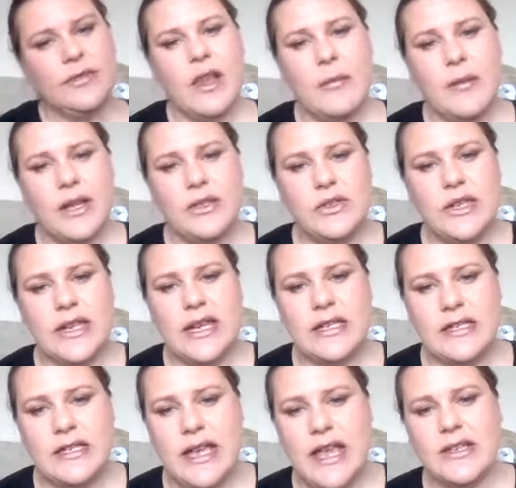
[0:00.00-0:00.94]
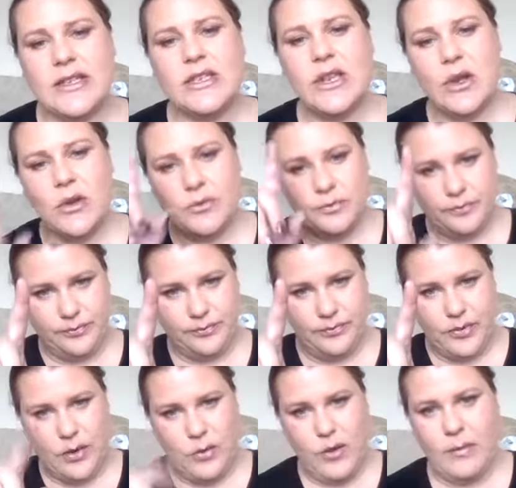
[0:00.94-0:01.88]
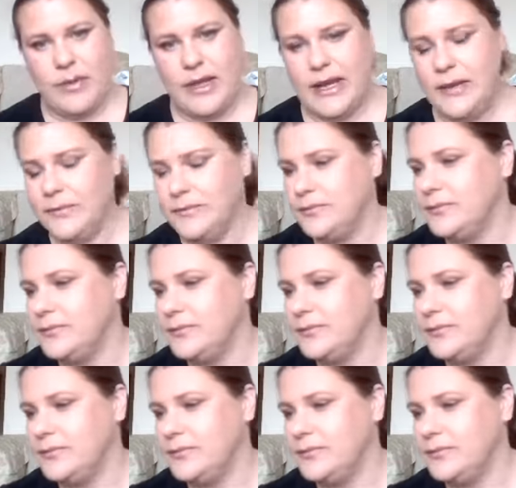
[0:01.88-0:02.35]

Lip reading: I'm going to do the kiss test. So 1 minute.